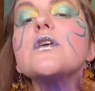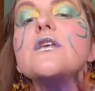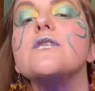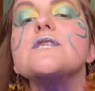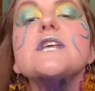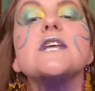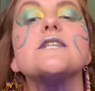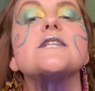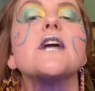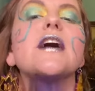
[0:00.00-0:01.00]
really use
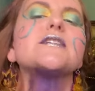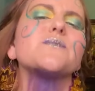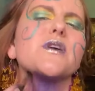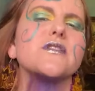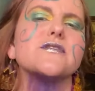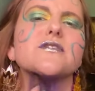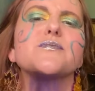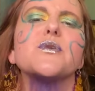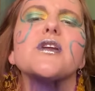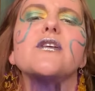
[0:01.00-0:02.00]
these. I swear this
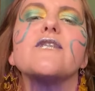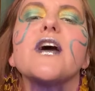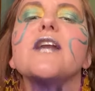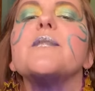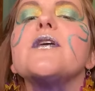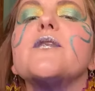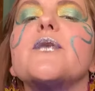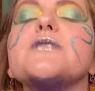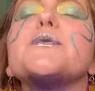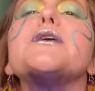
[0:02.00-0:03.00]
looks prettier if I had a bigger
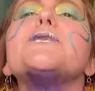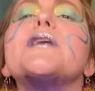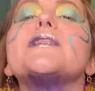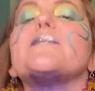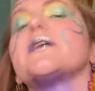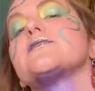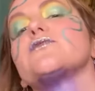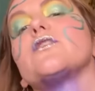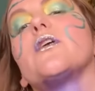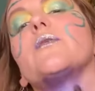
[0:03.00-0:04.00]
brush, but you get the
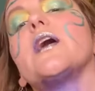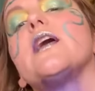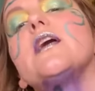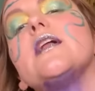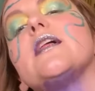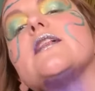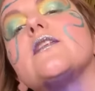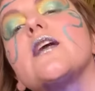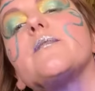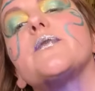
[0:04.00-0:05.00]
picture, y'all, right? Like,
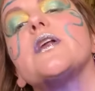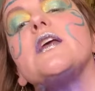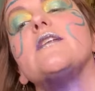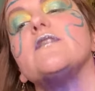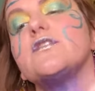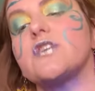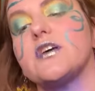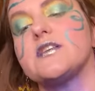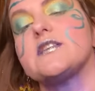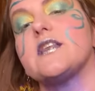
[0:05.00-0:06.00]
look how pretty even
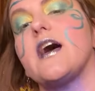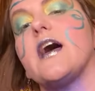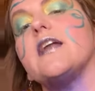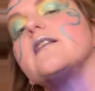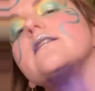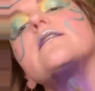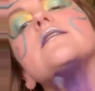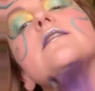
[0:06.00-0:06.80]
just that